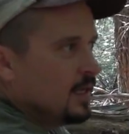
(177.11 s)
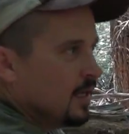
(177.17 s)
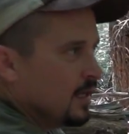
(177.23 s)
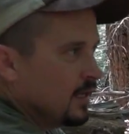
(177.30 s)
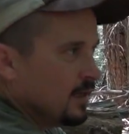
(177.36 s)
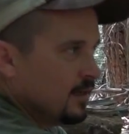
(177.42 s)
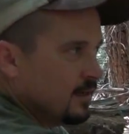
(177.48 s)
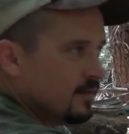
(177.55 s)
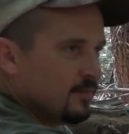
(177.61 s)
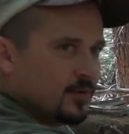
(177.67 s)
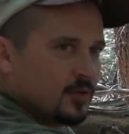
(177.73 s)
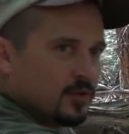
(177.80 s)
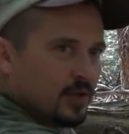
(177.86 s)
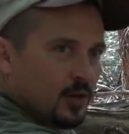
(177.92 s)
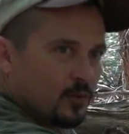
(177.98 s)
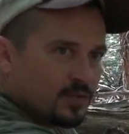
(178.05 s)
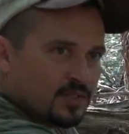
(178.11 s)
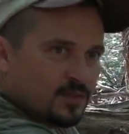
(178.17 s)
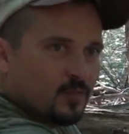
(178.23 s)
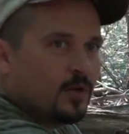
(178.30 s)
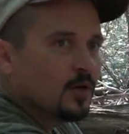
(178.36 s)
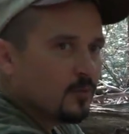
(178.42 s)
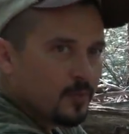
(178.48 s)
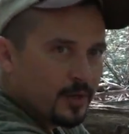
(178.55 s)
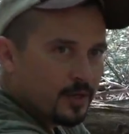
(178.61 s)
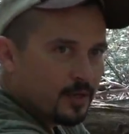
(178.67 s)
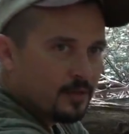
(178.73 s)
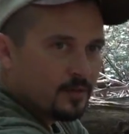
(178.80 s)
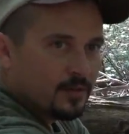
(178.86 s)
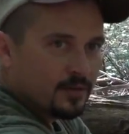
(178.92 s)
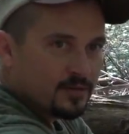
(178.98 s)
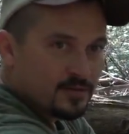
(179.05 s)
And you know it's a buck bed
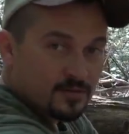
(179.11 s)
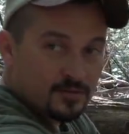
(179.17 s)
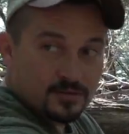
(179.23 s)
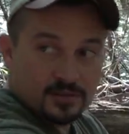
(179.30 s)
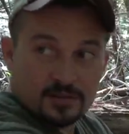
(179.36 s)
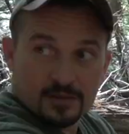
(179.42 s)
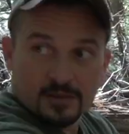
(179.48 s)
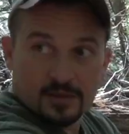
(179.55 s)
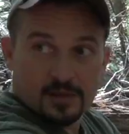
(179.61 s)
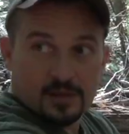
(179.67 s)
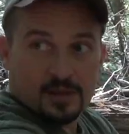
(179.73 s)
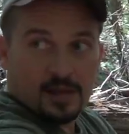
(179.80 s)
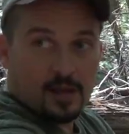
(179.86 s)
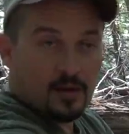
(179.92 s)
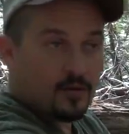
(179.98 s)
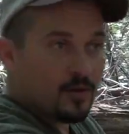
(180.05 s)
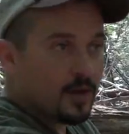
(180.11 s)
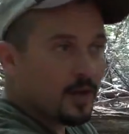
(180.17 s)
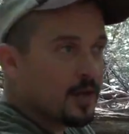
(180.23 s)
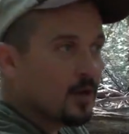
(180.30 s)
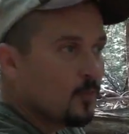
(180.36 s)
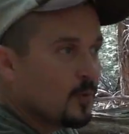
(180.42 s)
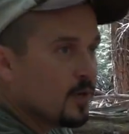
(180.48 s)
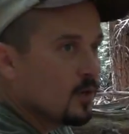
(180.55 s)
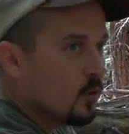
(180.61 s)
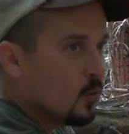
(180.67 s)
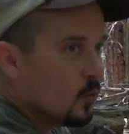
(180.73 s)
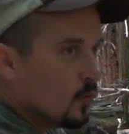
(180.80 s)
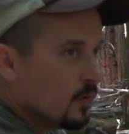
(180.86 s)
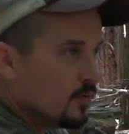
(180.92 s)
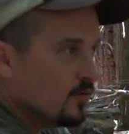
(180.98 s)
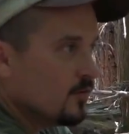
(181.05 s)
because there's, I don't know how many
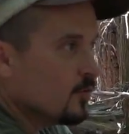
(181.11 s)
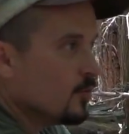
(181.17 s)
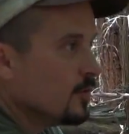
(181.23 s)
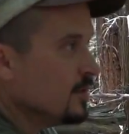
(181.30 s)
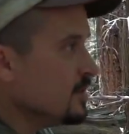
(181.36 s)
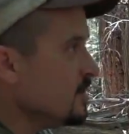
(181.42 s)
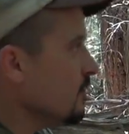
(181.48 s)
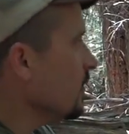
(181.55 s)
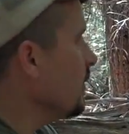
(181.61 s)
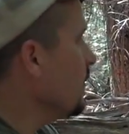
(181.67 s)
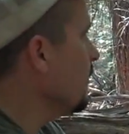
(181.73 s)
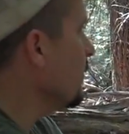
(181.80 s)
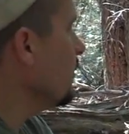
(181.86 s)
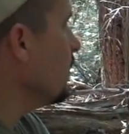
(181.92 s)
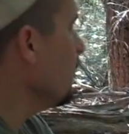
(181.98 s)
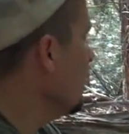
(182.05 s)
horned trees around here.